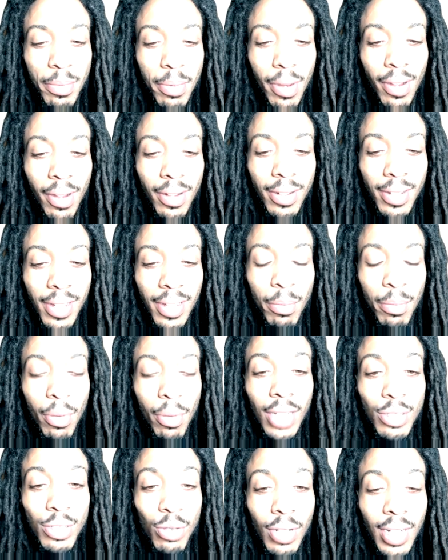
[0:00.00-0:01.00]
bro. Bro,
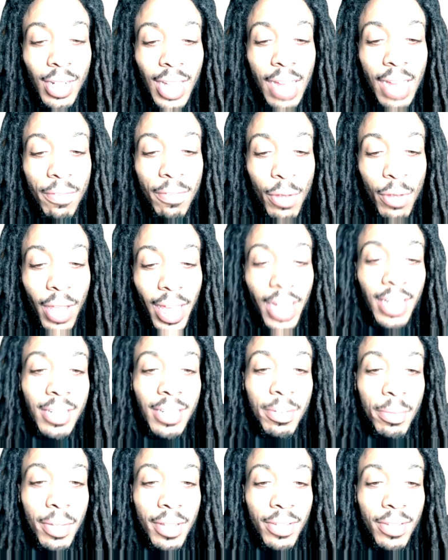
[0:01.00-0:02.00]
I swear to God, if you had the
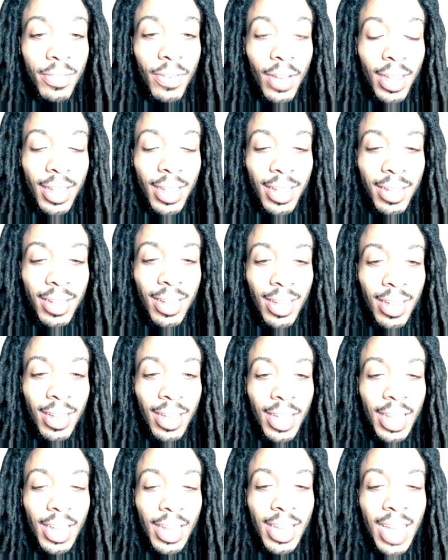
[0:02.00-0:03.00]
motherfucking,
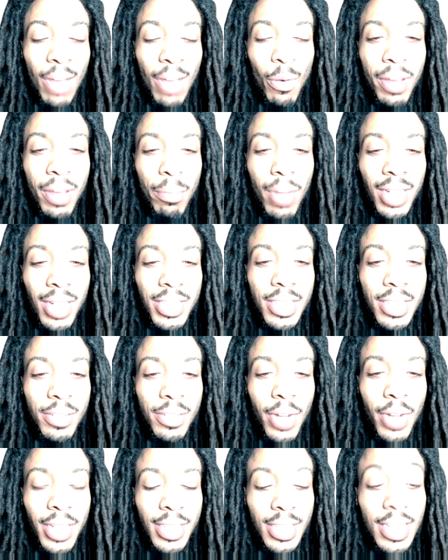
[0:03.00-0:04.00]
that wasn't my
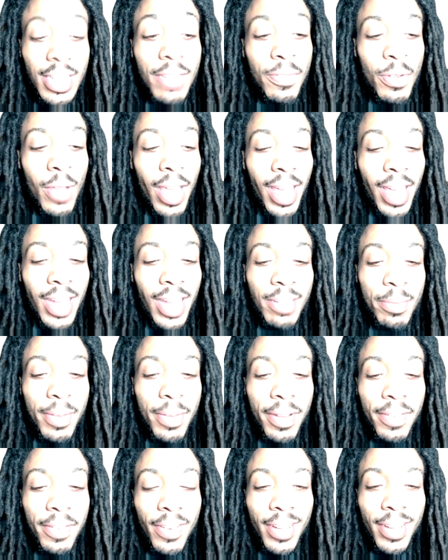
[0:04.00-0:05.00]
generation. If you had the
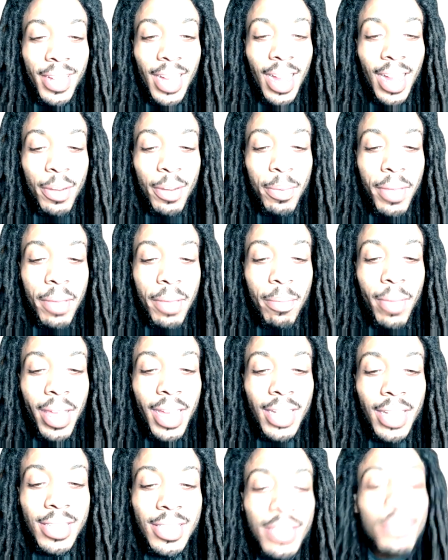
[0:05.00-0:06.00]
motherfucking Iron Man
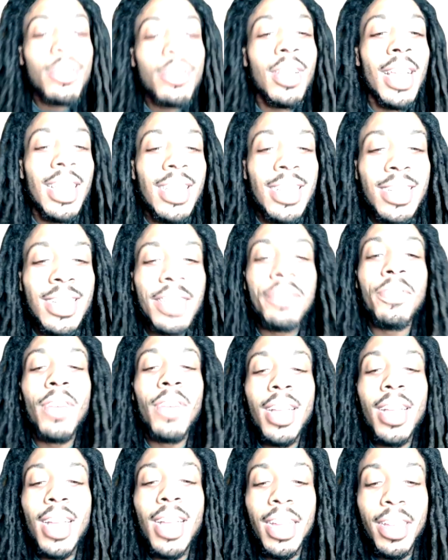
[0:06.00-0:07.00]
mask, it was like, get the
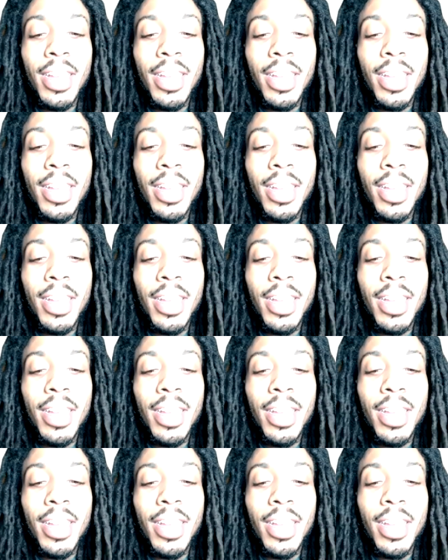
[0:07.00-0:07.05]
fuck out of